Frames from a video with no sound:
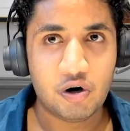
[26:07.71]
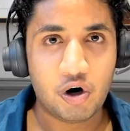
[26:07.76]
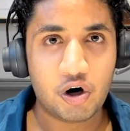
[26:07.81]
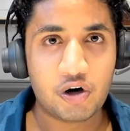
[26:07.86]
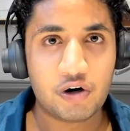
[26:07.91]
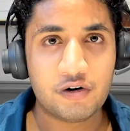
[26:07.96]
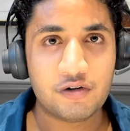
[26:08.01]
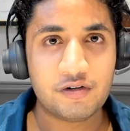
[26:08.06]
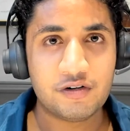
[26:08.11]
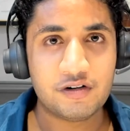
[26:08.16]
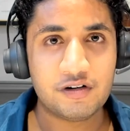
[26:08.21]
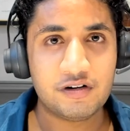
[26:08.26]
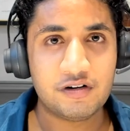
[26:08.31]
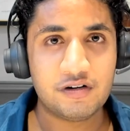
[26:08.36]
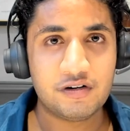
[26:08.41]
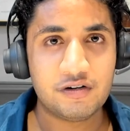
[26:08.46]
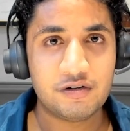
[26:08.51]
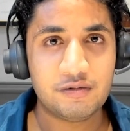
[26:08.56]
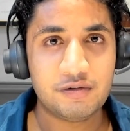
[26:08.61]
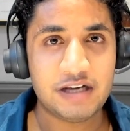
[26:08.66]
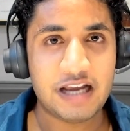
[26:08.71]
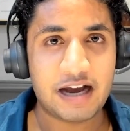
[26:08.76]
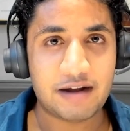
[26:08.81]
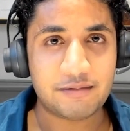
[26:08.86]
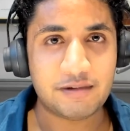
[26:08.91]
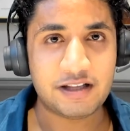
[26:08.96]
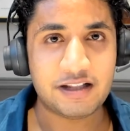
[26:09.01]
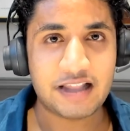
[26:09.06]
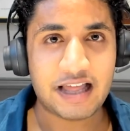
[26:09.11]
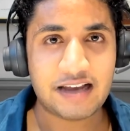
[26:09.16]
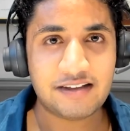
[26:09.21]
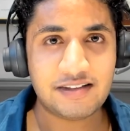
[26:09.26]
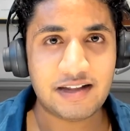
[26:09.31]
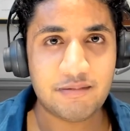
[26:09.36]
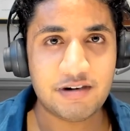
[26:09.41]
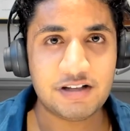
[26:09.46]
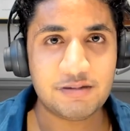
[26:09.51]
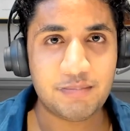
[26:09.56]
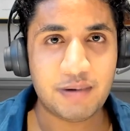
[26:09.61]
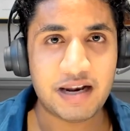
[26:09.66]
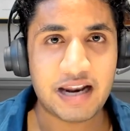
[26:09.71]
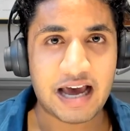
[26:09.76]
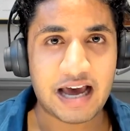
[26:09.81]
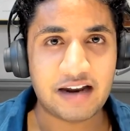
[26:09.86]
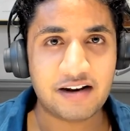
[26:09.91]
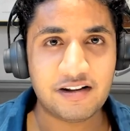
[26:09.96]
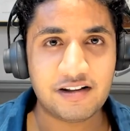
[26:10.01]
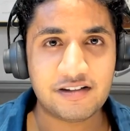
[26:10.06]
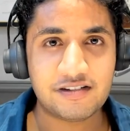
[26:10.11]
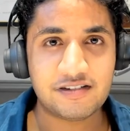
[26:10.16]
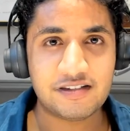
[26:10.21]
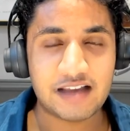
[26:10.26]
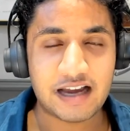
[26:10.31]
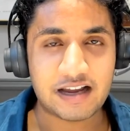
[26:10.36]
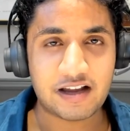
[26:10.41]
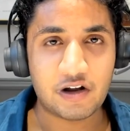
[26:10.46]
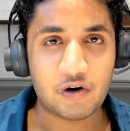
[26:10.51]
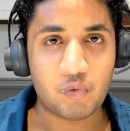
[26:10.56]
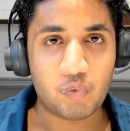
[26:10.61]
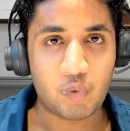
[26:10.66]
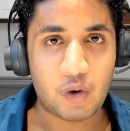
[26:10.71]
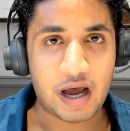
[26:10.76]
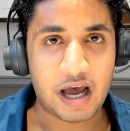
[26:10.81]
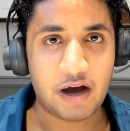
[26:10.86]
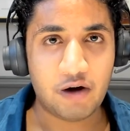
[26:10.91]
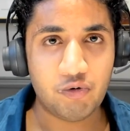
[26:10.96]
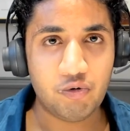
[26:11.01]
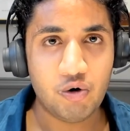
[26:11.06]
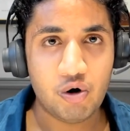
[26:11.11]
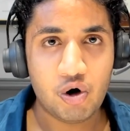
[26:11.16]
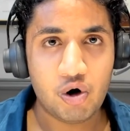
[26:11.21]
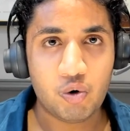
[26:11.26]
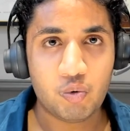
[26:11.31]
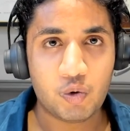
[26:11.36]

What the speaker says: or yeah, the last time he's been out of the second round